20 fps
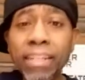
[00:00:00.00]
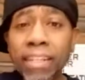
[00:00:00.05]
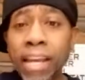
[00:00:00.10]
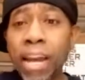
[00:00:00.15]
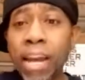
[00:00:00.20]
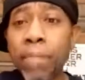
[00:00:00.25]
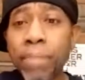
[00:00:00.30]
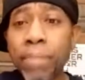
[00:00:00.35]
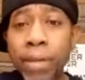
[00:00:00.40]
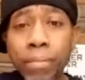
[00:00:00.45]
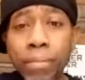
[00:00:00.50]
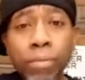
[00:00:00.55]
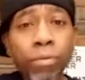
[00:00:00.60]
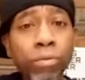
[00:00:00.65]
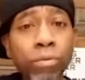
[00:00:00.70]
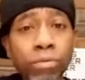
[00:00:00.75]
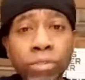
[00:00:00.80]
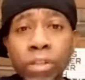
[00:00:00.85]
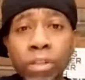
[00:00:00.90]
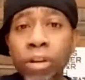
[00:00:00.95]
A lot of
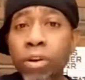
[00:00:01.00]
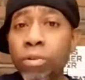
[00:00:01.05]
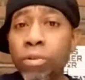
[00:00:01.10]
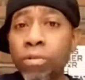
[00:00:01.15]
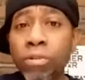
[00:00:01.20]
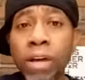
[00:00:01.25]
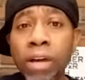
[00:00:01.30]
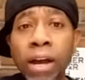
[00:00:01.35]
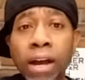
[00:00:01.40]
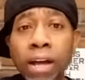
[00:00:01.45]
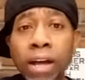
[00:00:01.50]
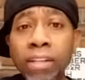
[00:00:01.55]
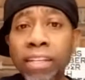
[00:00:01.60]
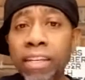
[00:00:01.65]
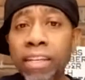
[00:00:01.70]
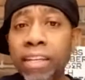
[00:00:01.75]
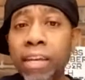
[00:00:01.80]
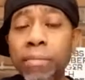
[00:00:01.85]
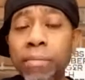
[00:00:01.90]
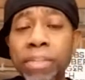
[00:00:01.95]
people,
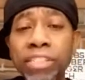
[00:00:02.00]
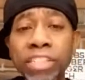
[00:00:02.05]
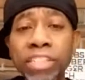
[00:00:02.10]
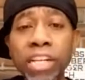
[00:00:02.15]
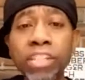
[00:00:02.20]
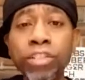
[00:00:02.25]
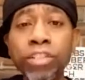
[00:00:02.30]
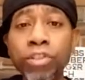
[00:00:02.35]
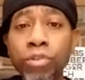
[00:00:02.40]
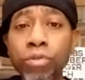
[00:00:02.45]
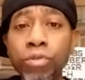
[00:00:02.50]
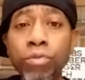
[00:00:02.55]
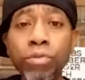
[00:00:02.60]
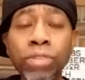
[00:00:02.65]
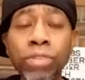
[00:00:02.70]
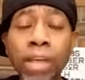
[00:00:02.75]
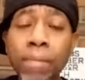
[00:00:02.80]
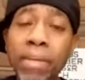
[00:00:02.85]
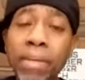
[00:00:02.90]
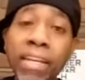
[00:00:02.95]
didn't give him his just
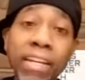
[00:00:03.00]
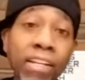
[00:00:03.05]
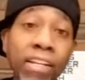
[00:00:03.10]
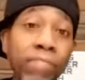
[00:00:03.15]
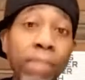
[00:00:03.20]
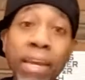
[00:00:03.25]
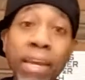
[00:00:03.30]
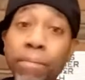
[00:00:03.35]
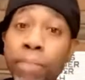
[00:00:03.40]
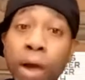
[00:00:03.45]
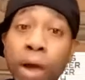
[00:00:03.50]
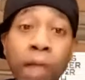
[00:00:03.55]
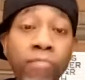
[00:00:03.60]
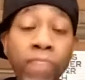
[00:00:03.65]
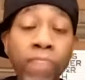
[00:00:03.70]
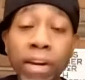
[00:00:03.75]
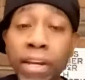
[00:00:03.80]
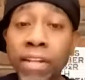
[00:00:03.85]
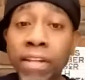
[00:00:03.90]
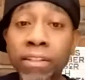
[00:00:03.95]
dues. I mean, he didn't make pop
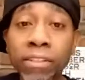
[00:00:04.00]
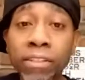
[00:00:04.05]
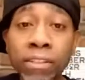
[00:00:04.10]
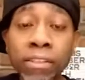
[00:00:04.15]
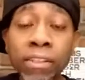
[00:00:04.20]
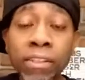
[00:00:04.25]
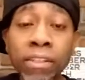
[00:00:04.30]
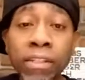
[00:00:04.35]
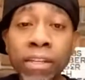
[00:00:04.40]
records.